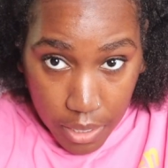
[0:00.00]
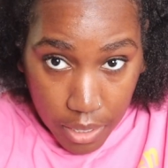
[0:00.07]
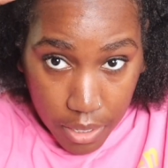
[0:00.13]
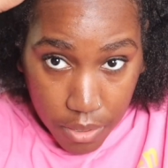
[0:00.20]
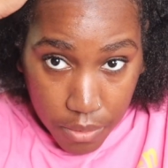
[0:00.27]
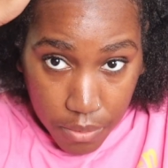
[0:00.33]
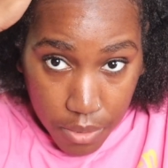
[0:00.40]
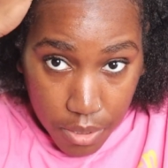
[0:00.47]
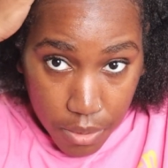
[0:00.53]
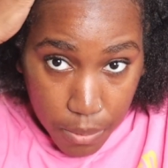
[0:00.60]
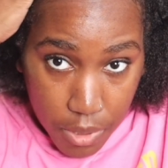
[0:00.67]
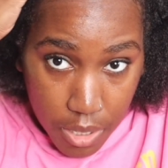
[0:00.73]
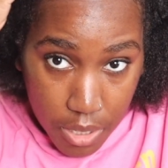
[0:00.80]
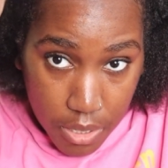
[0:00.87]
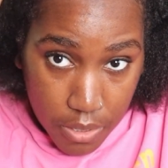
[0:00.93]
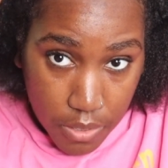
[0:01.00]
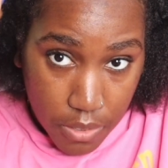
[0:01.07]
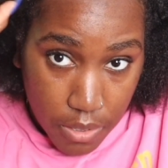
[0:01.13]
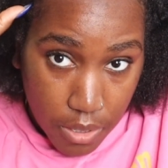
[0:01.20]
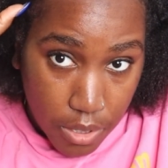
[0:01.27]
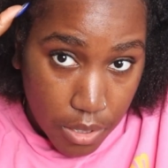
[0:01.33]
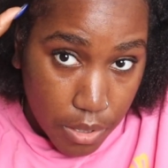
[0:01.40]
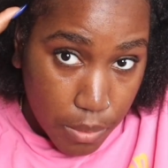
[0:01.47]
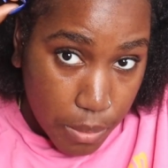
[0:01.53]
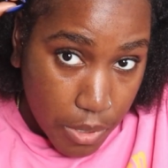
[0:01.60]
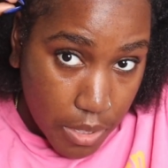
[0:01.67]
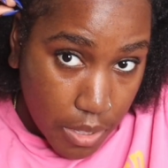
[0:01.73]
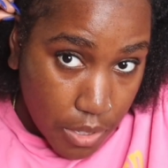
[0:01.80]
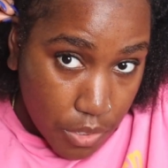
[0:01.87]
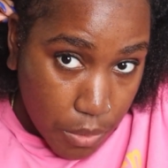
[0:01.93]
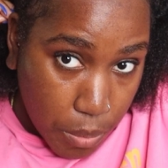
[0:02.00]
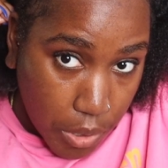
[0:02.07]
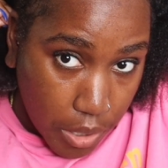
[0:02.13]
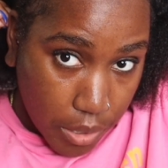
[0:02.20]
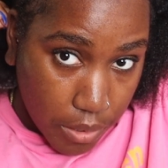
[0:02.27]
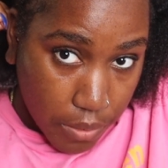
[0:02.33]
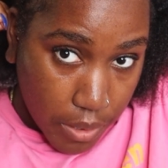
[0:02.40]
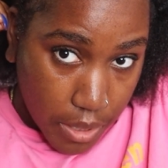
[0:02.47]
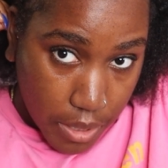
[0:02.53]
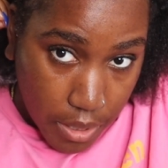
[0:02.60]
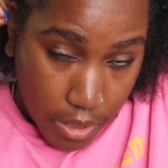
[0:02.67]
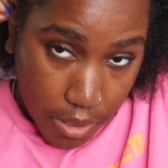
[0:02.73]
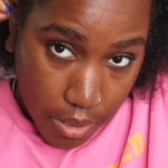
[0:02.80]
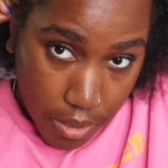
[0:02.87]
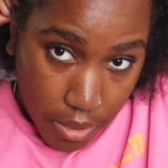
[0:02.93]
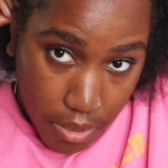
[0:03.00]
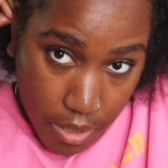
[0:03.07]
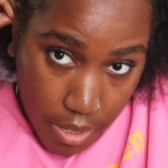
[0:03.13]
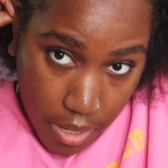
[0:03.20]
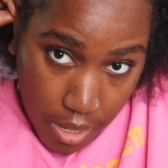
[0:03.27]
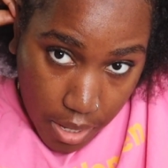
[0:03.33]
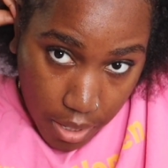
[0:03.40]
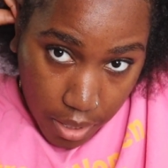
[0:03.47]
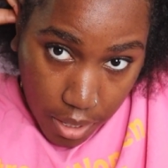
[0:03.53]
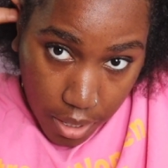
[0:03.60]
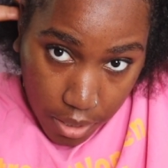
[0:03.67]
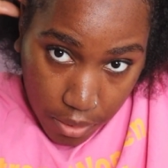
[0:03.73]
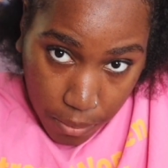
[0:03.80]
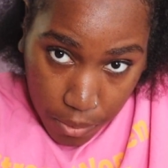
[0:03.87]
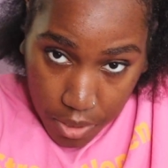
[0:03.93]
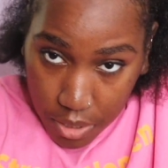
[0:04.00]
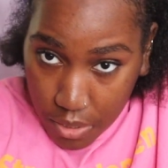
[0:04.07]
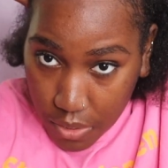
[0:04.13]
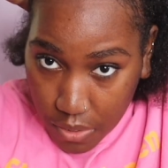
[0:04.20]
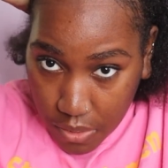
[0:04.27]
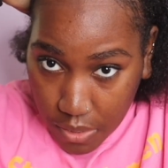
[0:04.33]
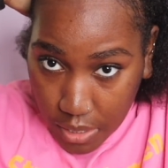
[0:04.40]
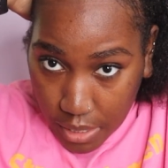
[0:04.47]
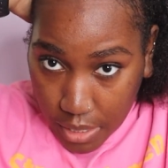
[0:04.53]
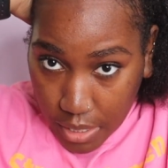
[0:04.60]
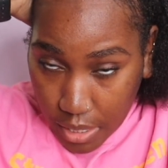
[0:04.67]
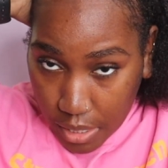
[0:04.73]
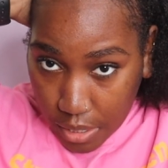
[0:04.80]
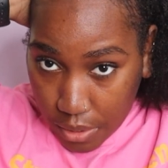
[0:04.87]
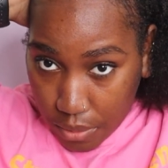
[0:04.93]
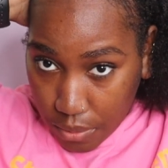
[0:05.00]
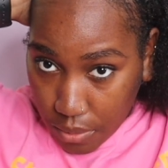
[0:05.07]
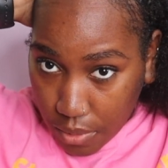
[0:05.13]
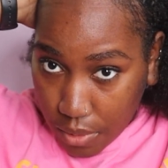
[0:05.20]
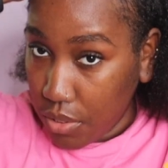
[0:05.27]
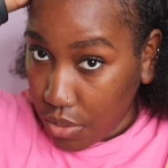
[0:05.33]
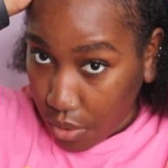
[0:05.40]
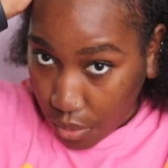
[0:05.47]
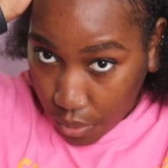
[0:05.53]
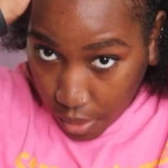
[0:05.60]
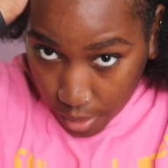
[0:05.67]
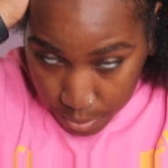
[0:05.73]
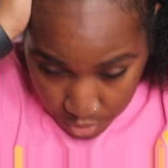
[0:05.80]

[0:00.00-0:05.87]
I don't really want to disturb this part right here. Kind of want it to stay down, so I'm